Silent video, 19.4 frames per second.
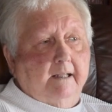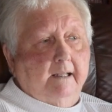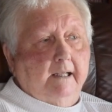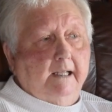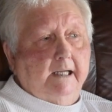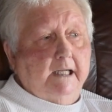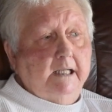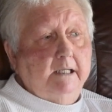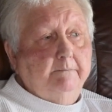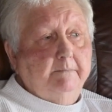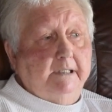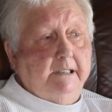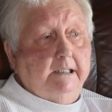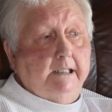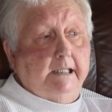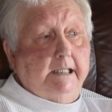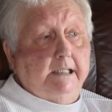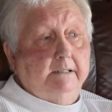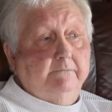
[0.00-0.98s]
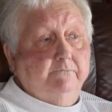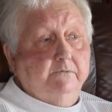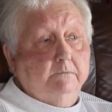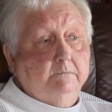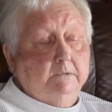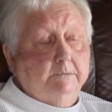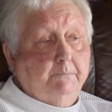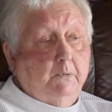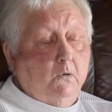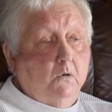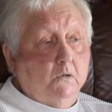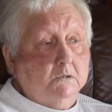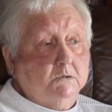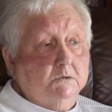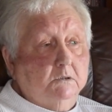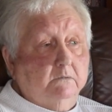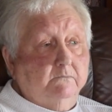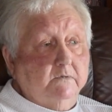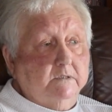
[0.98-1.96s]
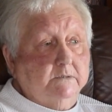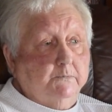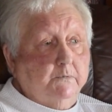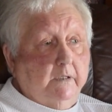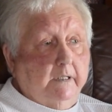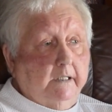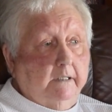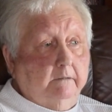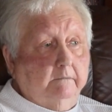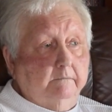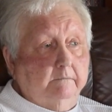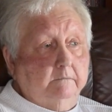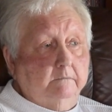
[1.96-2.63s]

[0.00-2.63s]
And him and the lady from the Park Service were there.